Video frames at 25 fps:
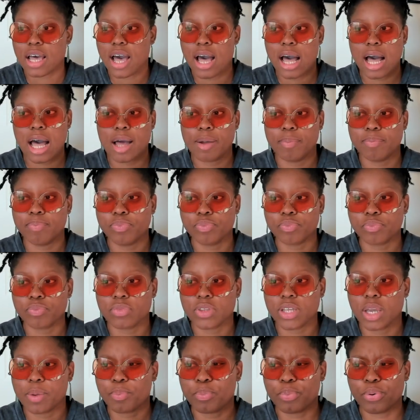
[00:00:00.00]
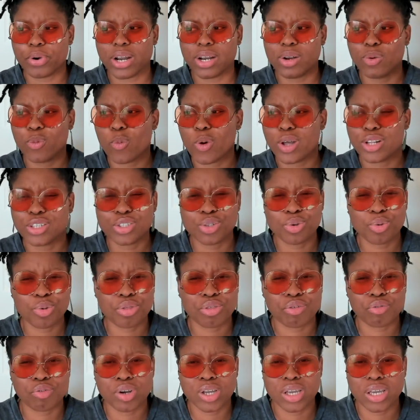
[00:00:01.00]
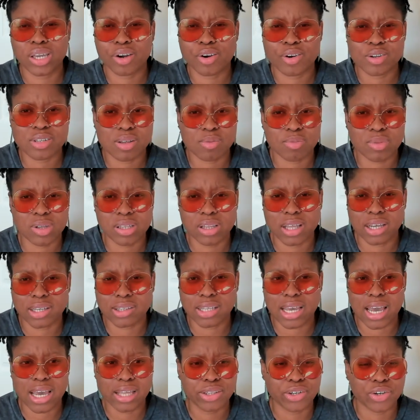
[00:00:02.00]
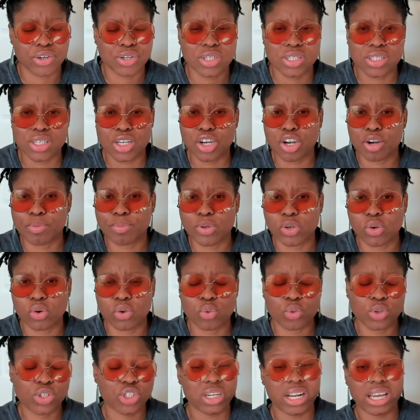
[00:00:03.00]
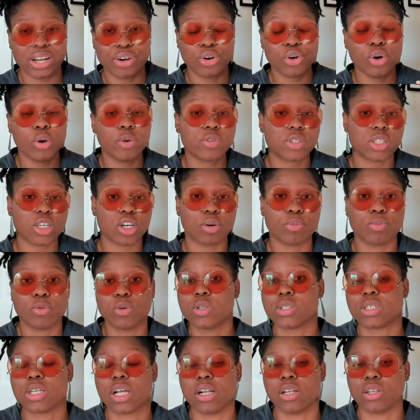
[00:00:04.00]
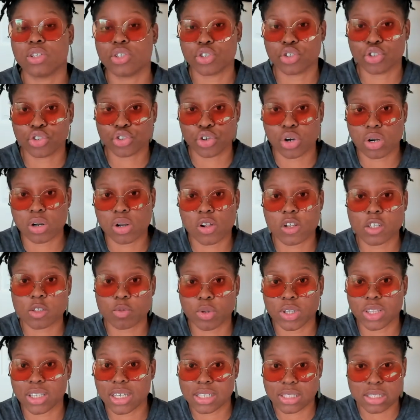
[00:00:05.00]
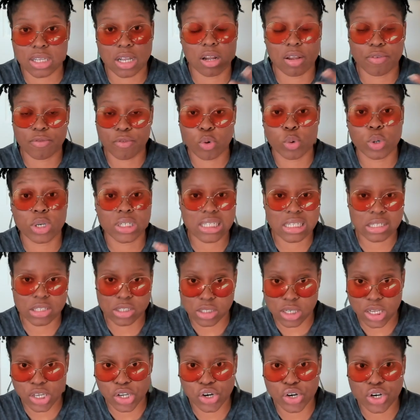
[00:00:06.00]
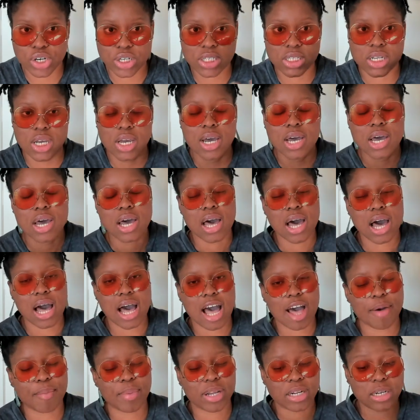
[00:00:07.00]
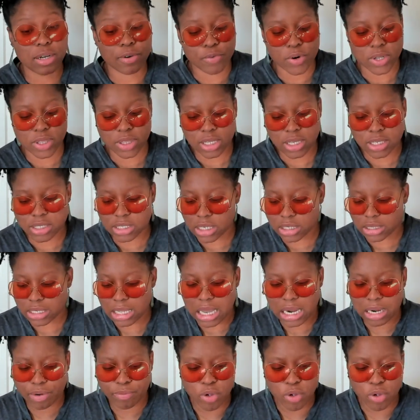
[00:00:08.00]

Print123 or something like that. There's Sticker Mule, which, and I don't know if Sticker Mule sells journals, but they sell, of course, stickers and different things like that.